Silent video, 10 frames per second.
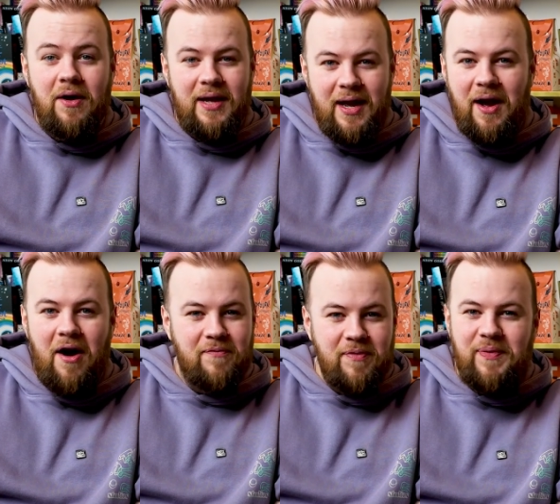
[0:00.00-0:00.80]
okay,
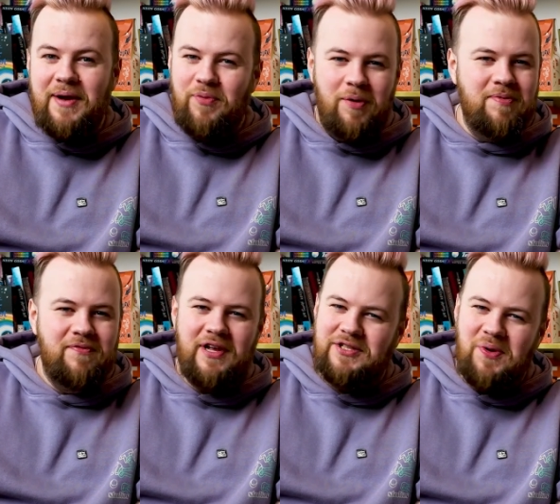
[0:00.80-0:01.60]
I've been playing Pauper
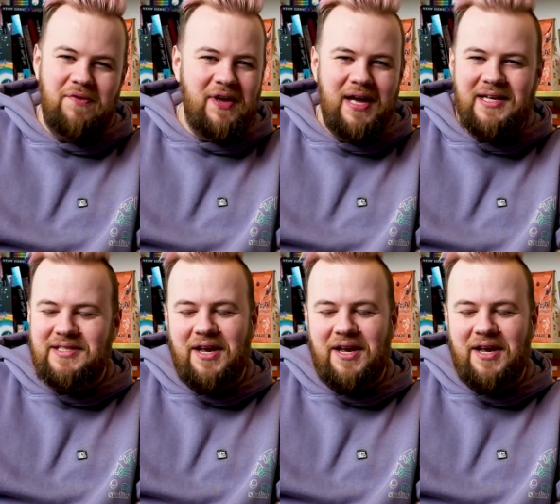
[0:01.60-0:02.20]
for like 12 years,